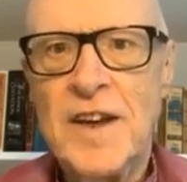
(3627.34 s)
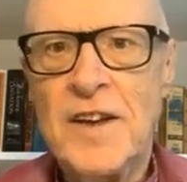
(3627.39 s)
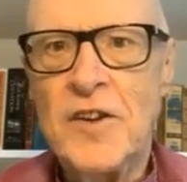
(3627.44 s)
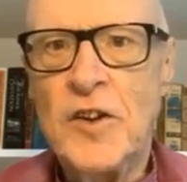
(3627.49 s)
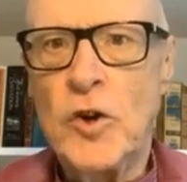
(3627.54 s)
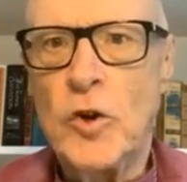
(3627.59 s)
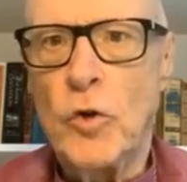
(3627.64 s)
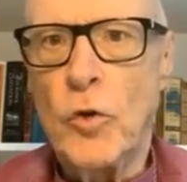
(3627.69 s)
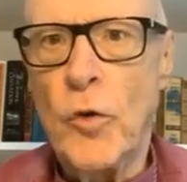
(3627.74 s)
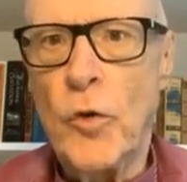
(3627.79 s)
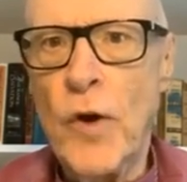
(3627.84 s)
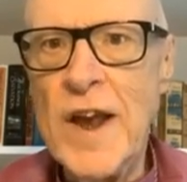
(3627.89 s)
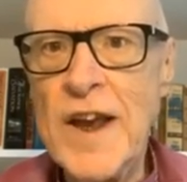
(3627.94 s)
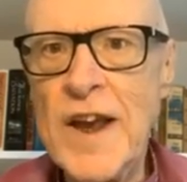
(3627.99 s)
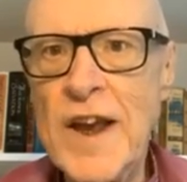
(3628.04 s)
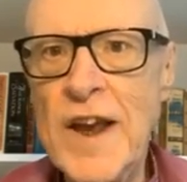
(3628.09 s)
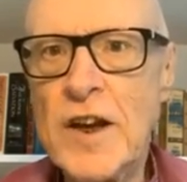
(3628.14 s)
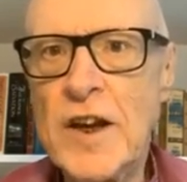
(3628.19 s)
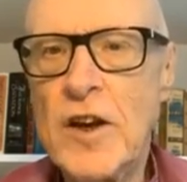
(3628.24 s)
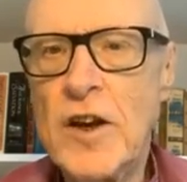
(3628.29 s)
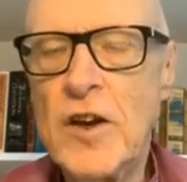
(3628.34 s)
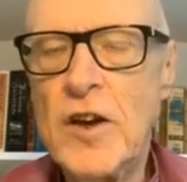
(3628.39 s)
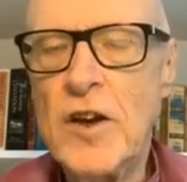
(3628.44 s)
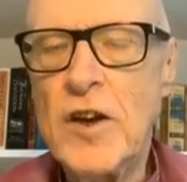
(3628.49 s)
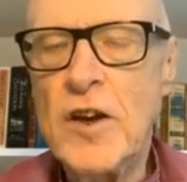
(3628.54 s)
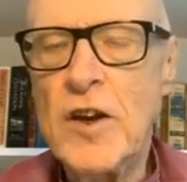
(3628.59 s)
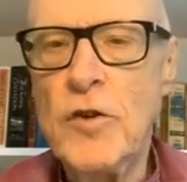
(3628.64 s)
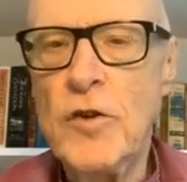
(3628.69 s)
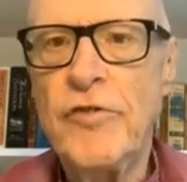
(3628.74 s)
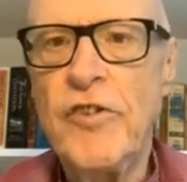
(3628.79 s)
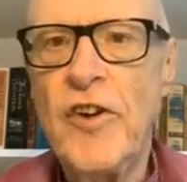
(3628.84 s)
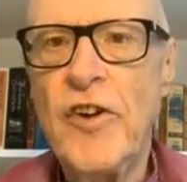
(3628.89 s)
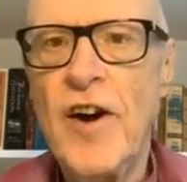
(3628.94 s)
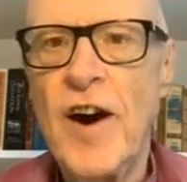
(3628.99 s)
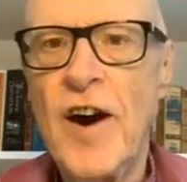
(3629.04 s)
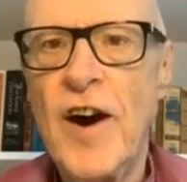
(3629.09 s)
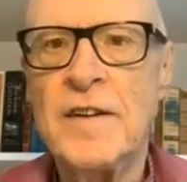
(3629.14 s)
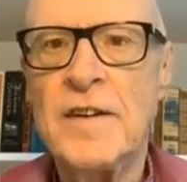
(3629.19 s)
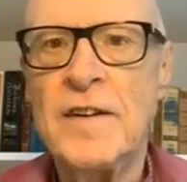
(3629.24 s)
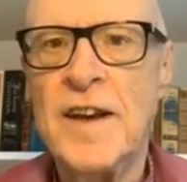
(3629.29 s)
the the Greek you
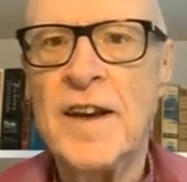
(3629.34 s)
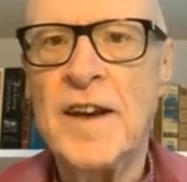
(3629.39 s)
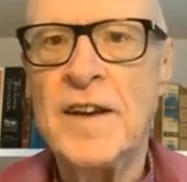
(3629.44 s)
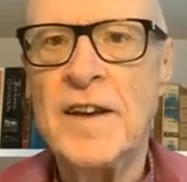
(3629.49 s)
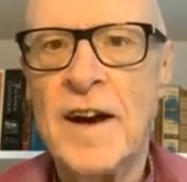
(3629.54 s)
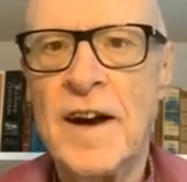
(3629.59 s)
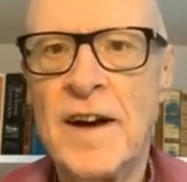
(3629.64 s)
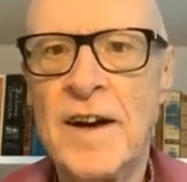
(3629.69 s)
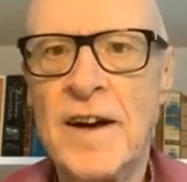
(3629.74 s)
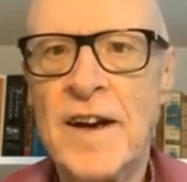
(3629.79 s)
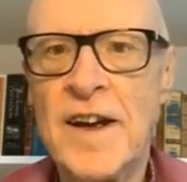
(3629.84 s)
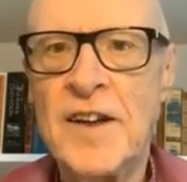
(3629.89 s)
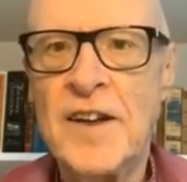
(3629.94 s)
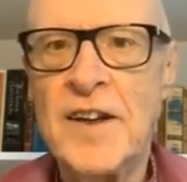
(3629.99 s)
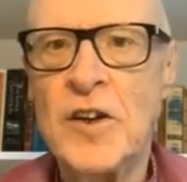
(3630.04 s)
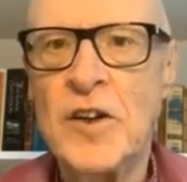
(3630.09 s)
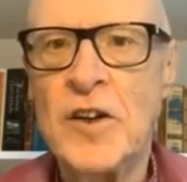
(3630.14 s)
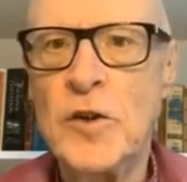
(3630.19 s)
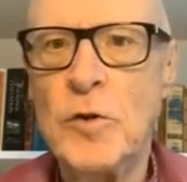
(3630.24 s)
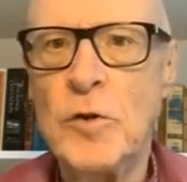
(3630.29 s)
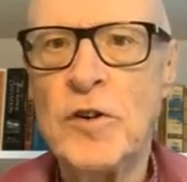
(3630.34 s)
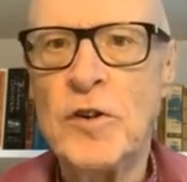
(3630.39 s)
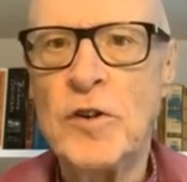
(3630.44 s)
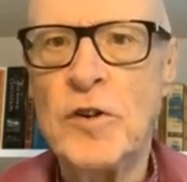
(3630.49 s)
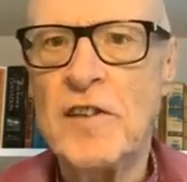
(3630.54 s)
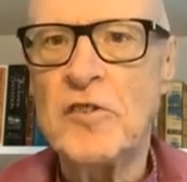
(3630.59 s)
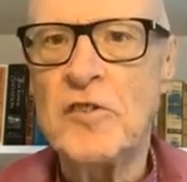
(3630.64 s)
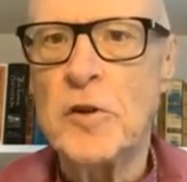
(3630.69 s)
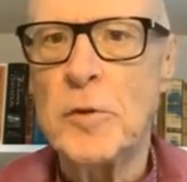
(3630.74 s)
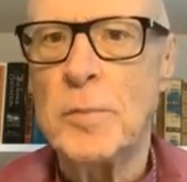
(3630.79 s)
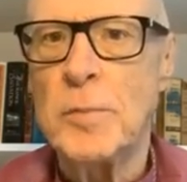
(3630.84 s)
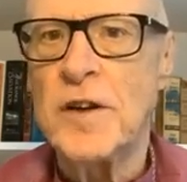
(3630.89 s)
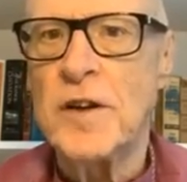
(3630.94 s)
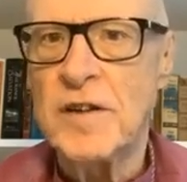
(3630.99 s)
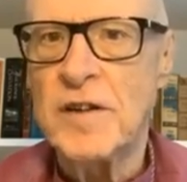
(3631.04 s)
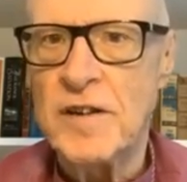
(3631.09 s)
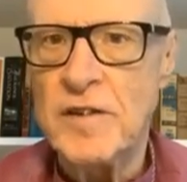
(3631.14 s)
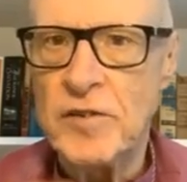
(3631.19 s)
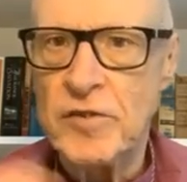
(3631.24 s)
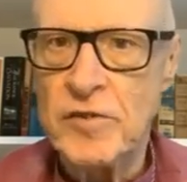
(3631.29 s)
find in uh, in the New
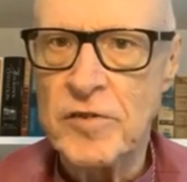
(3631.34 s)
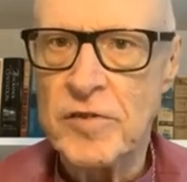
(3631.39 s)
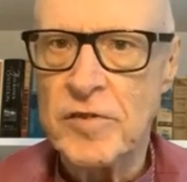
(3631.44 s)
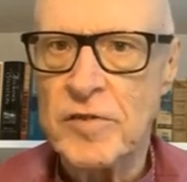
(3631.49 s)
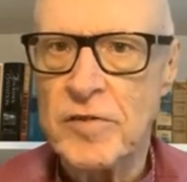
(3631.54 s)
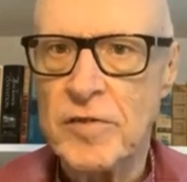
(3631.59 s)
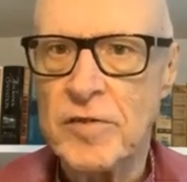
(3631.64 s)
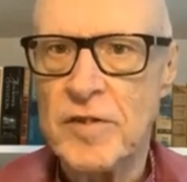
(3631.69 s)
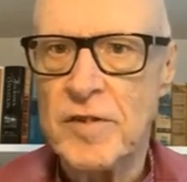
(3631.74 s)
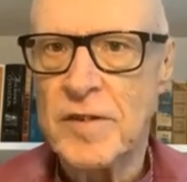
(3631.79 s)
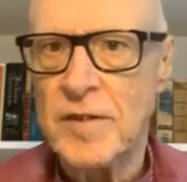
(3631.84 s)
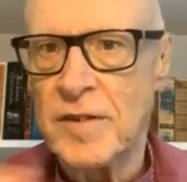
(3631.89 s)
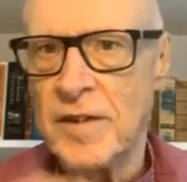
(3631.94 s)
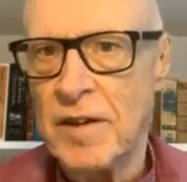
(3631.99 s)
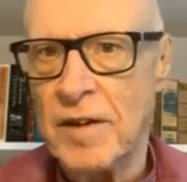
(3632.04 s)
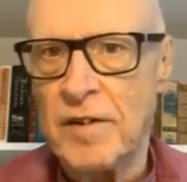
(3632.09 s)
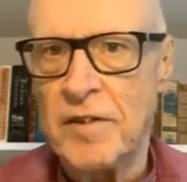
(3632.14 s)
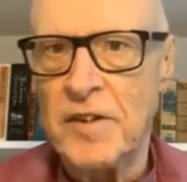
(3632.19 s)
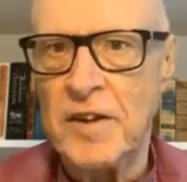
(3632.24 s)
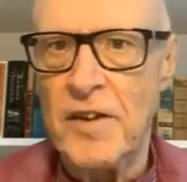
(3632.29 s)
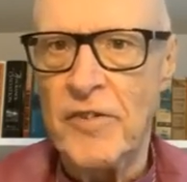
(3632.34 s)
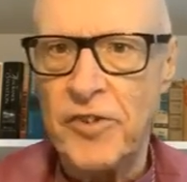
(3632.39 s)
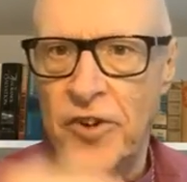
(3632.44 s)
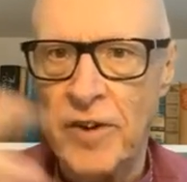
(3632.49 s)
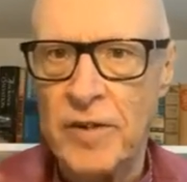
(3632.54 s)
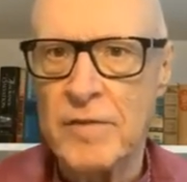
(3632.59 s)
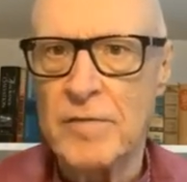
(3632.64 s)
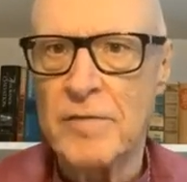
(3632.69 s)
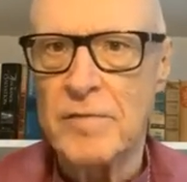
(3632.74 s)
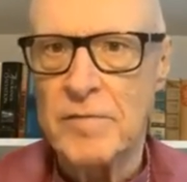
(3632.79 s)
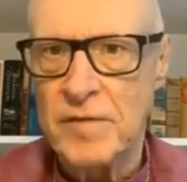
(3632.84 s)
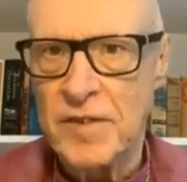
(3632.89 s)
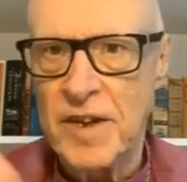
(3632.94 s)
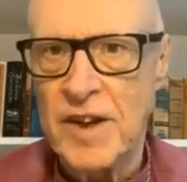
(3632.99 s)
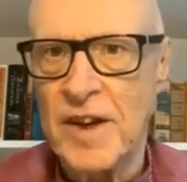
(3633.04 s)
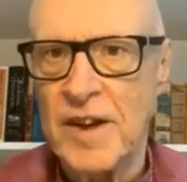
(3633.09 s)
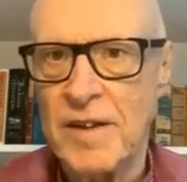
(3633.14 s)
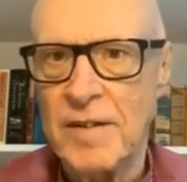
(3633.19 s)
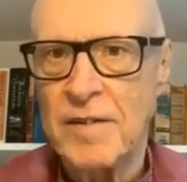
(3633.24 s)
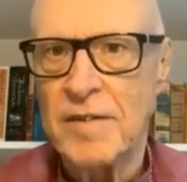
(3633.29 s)
Testament is there are different
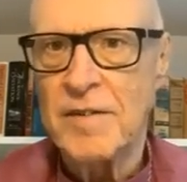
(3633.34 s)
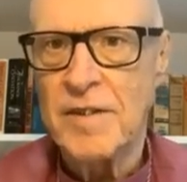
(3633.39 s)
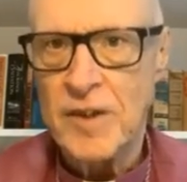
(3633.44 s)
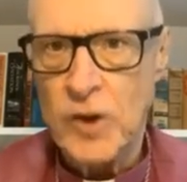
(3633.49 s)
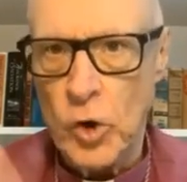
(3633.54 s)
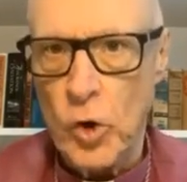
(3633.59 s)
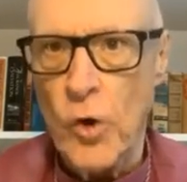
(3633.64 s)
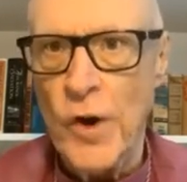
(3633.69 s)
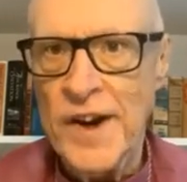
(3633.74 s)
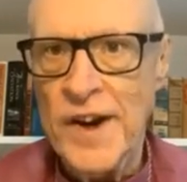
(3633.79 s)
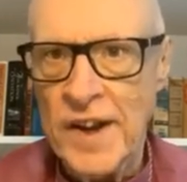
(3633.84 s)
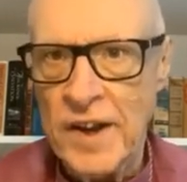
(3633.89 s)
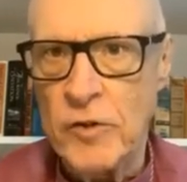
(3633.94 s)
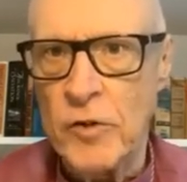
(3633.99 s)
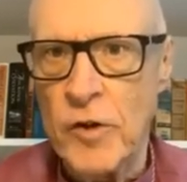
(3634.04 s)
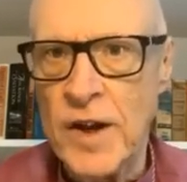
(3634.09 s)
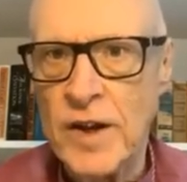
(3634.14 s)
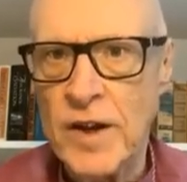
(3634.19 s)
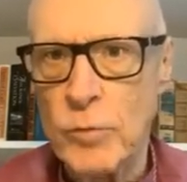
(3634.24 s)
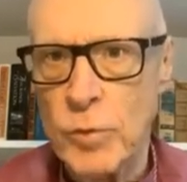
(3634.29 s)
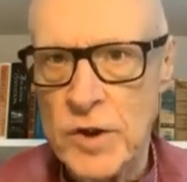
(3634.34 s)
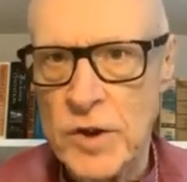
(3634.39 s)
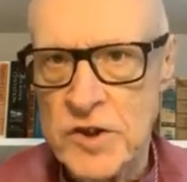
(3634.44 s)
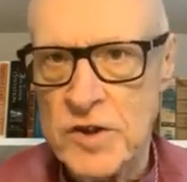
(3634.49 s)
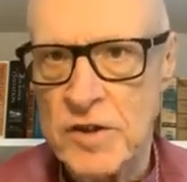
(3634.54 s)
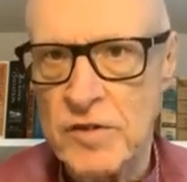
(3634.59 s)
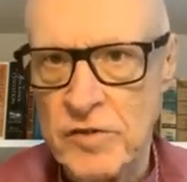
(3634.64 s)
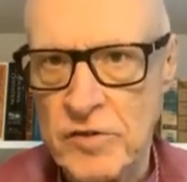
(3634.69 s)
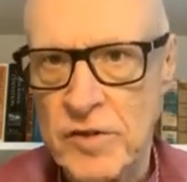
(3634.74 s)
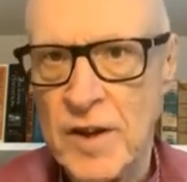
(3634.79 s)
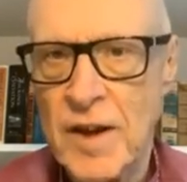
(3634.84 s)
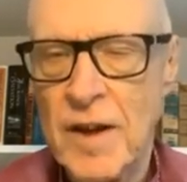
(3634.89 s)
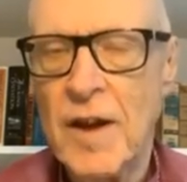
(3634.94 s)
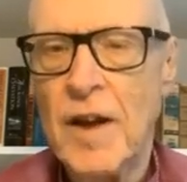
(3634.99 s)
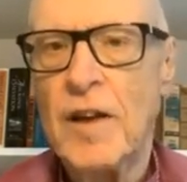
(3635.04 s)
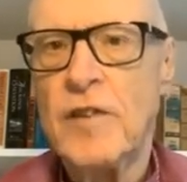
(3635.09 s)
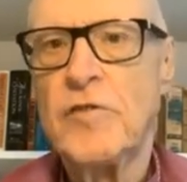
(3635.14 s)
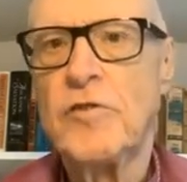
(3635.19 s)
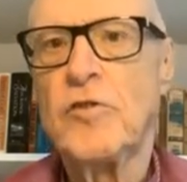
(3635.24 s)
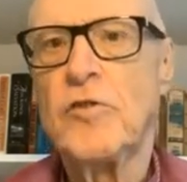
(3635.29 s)
Koine Greek, which
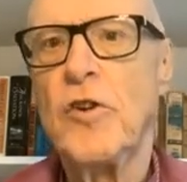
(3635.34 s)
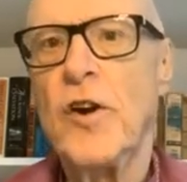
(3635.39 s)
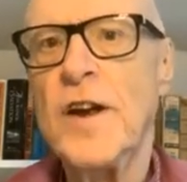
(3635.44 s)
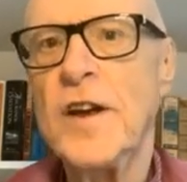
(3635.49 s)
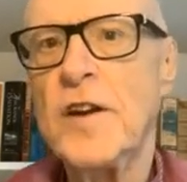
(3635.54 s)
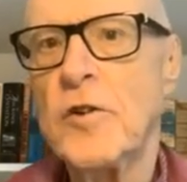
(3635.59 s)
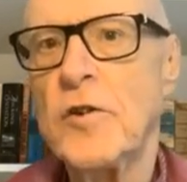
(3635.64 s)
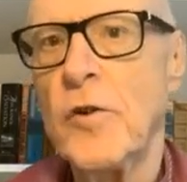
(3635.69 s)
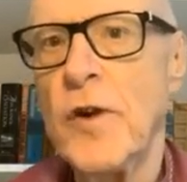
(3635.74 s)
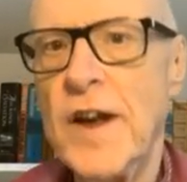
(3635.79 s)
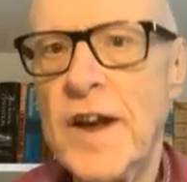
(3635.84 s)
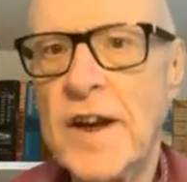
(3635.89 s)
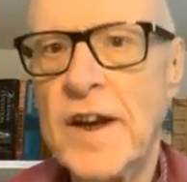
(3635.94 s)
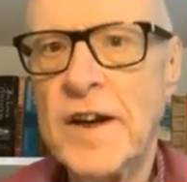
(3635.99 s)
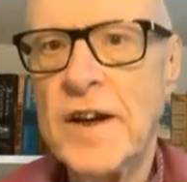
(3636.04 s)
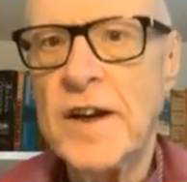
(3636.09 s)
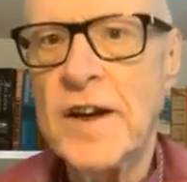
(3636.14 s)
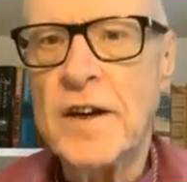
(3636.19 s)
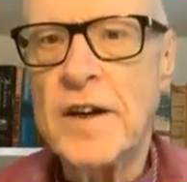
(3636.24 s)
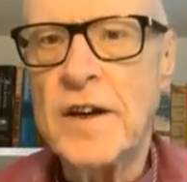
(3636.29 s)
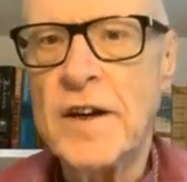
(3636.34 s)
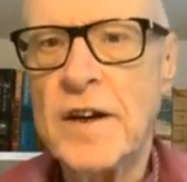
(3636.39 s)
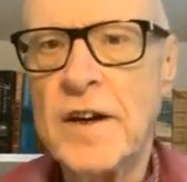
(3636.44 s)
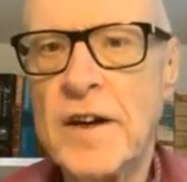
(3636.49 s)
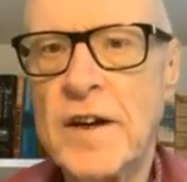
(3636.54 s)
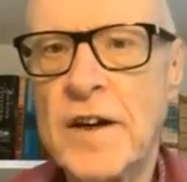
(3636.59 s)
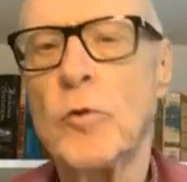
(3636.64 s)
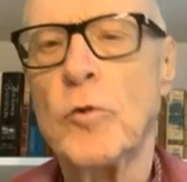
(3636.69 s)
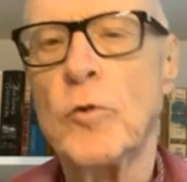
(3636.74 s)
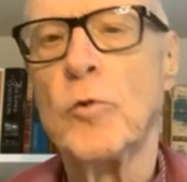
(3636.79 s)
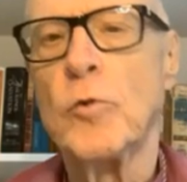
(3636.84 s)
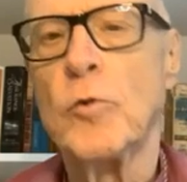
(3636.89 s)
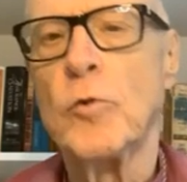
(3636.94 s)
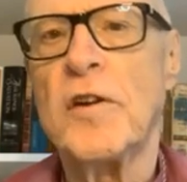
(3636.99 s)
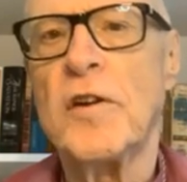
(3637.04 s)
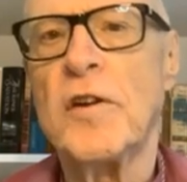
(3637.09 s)
is street Greek and all the rest.